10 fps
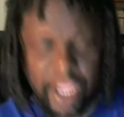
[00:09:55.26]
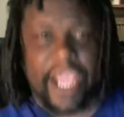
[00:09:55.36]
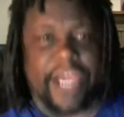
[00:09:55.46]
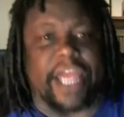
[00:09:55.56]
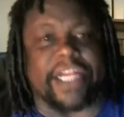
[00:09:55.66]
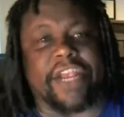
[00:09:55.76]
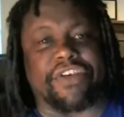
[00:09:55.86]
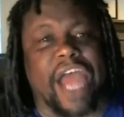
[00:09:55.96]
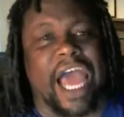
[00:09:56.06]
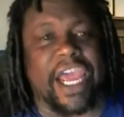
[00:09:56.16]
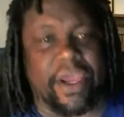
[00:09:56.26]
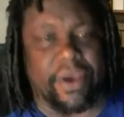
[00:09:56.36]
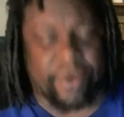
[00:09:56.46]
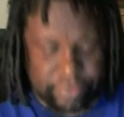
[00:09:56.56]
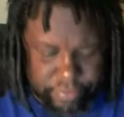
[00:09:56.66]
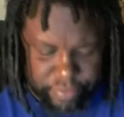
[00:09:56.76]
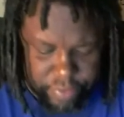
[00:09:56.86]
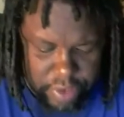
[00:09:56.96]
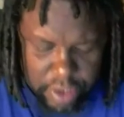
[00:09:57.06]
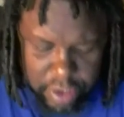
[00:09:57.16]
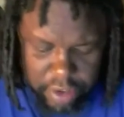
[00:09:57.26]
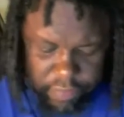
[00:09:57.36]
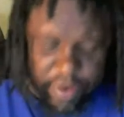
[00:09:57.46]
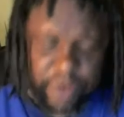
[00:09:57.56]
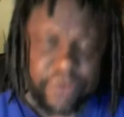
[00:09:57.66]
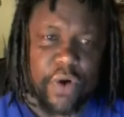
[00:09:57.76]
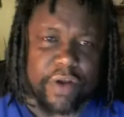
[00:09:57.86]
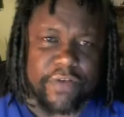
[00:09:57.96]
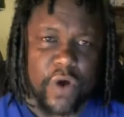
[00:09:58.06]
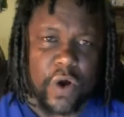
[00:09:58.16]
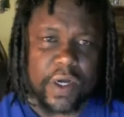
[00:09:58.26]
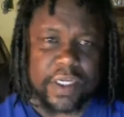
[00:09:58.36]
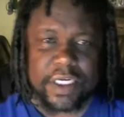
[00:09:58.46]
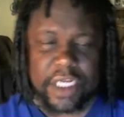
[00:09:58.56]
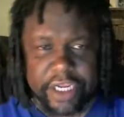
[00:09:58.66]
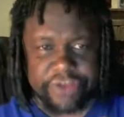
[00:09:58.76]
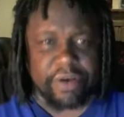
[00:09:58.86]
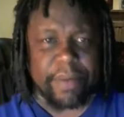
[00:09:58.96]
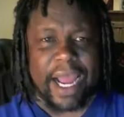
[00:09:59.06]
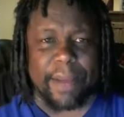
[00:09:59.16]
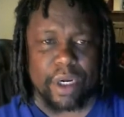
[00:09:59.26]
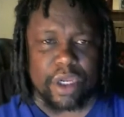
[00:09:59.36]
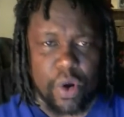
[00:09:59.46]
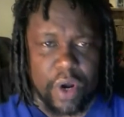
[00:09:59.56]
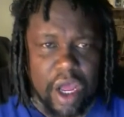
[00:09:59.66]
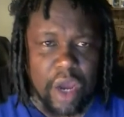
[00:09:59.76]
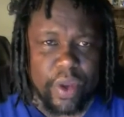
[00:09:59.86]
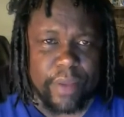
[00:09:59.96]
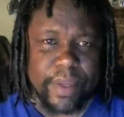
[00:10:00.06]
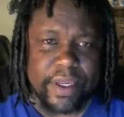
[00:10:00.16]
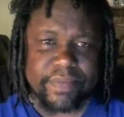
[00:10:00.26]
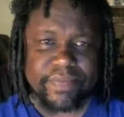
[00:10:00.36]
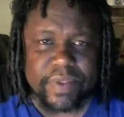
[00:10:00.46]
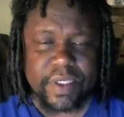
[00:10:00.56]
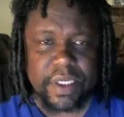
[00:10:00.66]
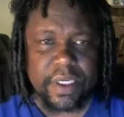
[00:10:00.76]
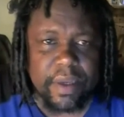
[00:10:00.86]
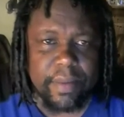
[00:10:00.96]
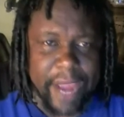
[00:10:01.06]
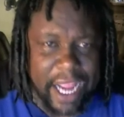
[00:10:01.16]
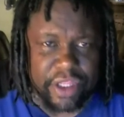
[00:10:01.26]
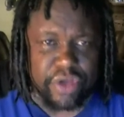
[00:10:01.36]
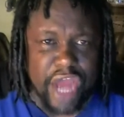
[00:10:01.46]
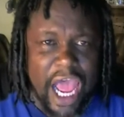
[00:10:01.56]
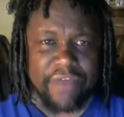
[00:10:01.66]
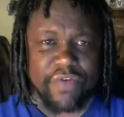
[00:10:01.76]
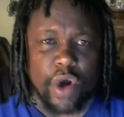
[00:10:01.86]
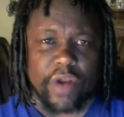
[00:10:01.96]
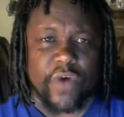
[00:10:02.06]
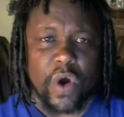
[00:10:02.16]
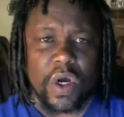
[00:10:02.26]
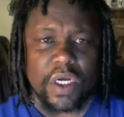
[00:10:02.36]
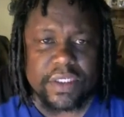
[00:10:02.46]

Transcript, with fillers: And that this is not hell. Verse 44. Look at your Bible. Go along with me. Matthew 9, 44.